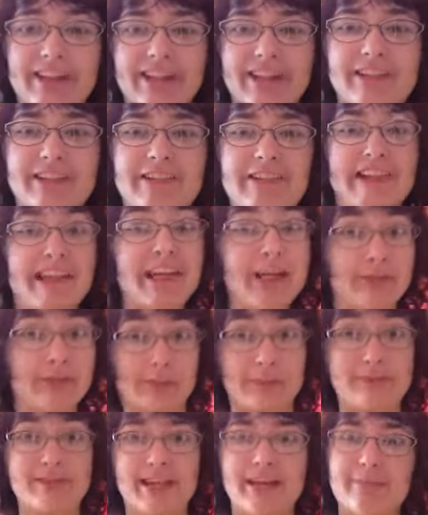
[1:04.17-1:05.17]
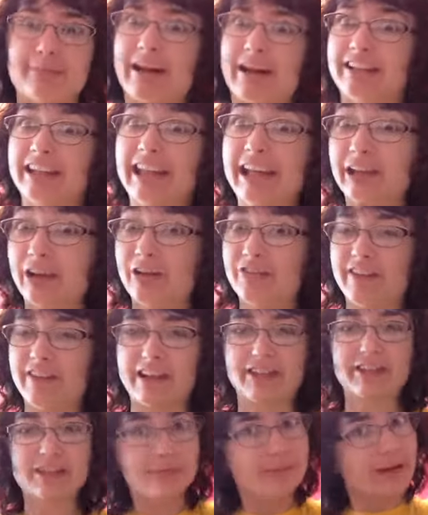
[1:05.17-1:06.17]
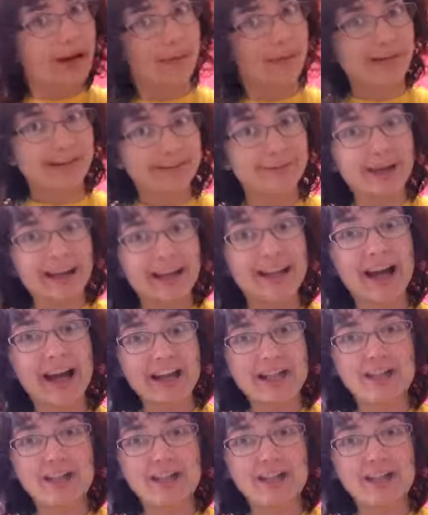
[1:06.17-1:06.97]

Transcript: and now I can represent my Lego fandom by wearing my Kai